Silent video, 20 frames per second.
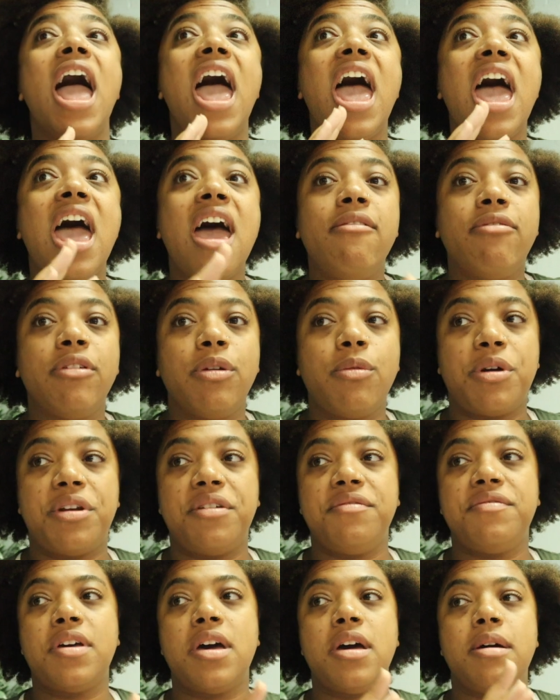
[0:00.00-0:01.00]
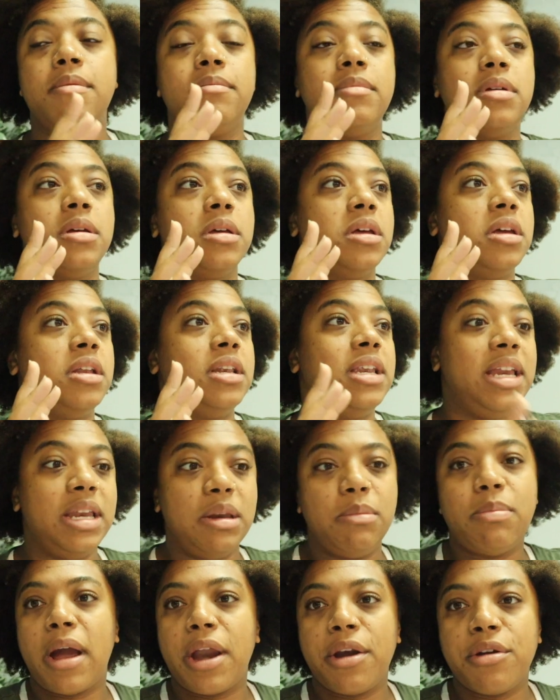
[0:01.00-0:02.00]
every one of them
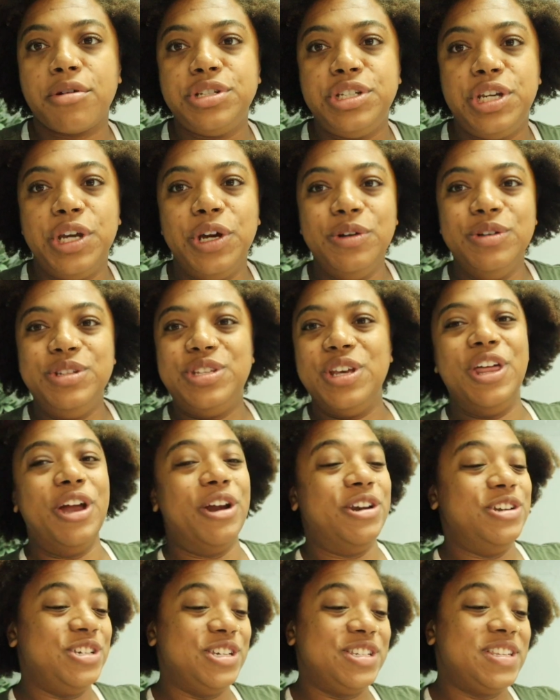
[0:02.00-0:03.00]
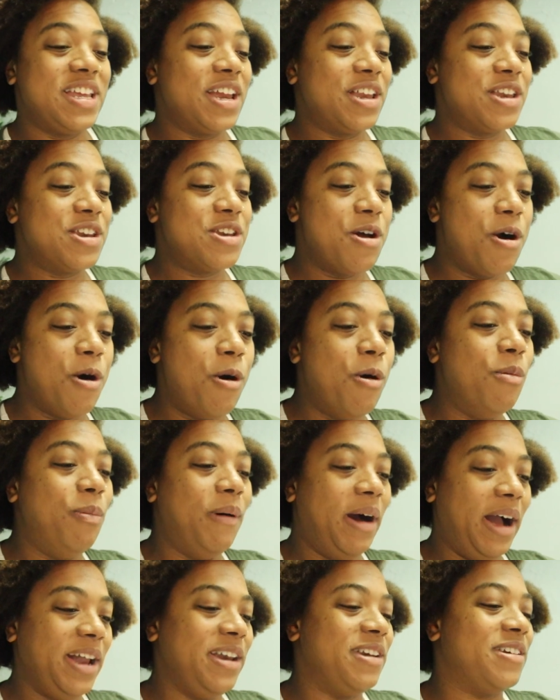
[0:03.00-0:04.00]
needed binders too, so there's just like no
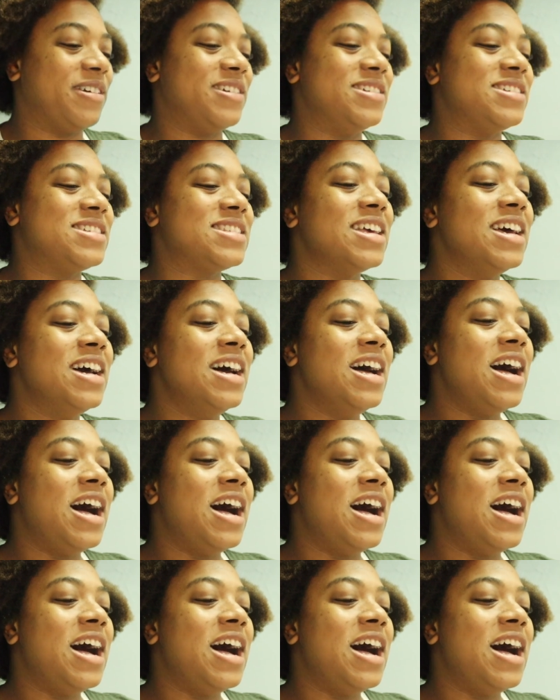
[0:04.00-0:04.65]
binders.